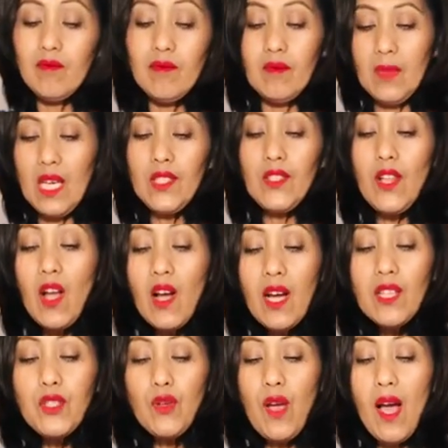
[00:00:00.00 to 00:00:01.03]
As long
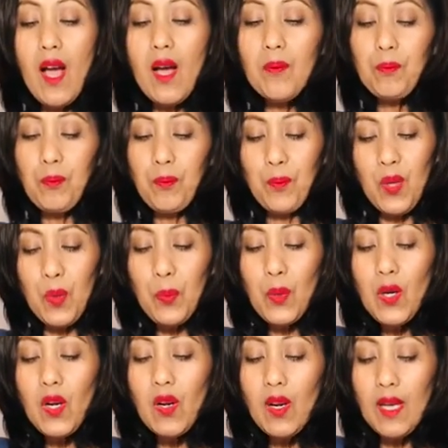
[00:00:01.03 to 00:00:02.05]
as you have
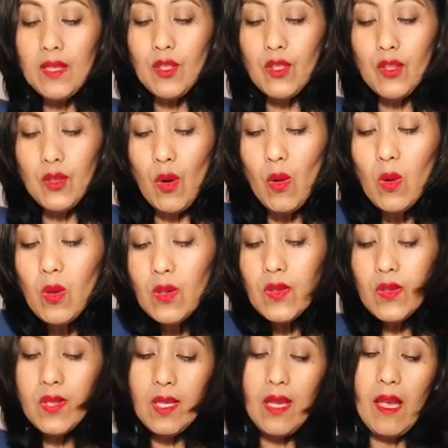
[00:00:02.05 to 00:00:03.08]
pepper and salt
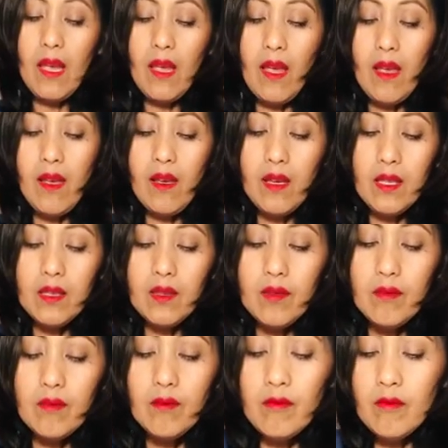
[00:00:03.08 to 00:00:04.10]

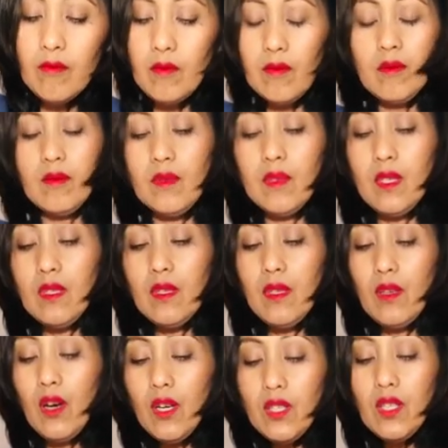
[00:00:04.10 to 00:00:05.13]
and
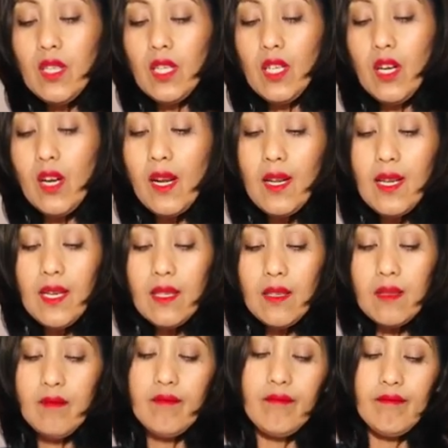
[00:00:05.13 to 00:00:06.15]
onion and garlic,
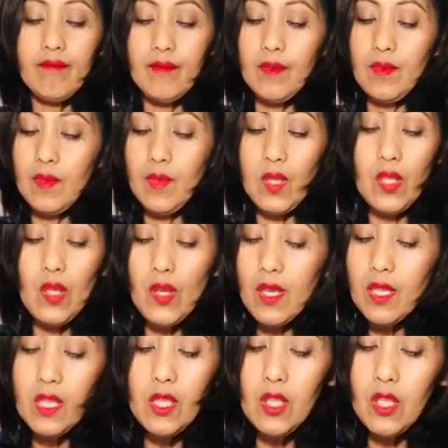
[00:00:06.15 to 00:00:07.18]
you're
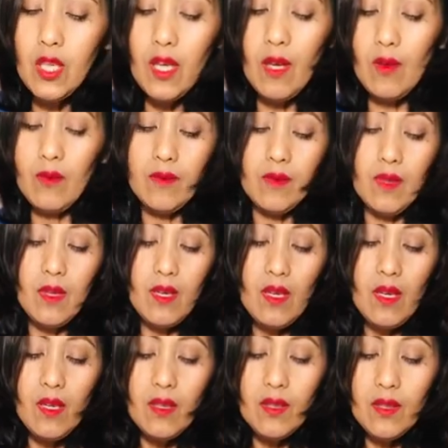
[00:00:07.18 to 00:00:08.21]
good to go.
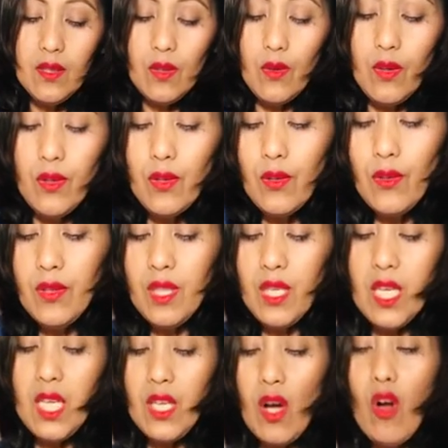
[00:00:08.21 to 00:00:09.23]
So you don't
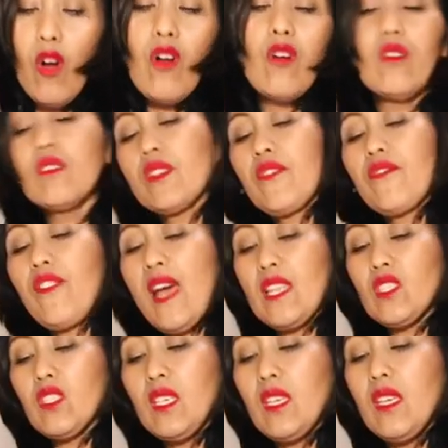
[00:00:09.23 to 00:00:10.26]
need all the
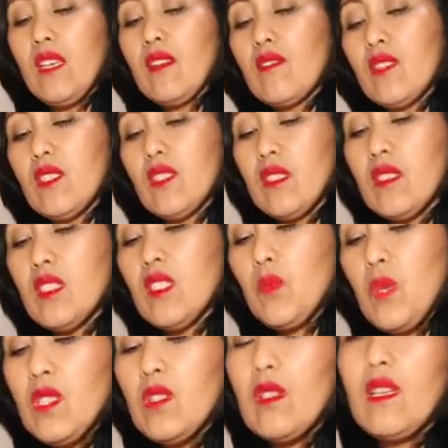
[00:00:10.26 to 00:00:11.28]
fancy ingredients,
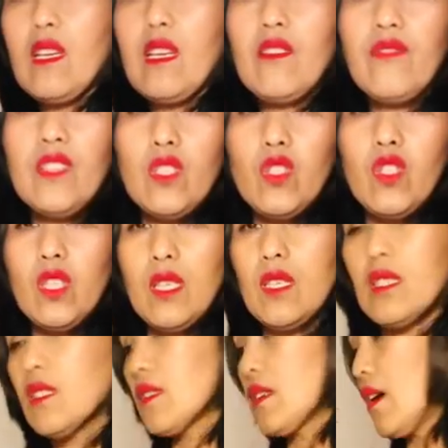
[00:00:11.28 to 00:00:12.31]
especially if it's
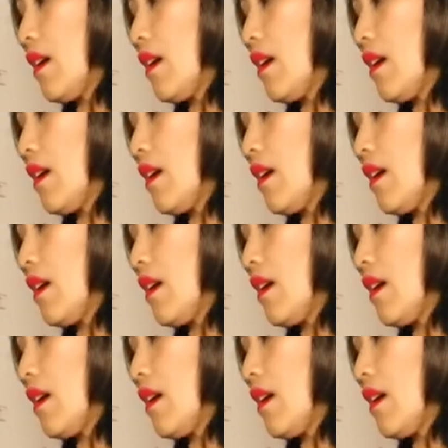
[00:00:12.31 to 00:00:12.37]
just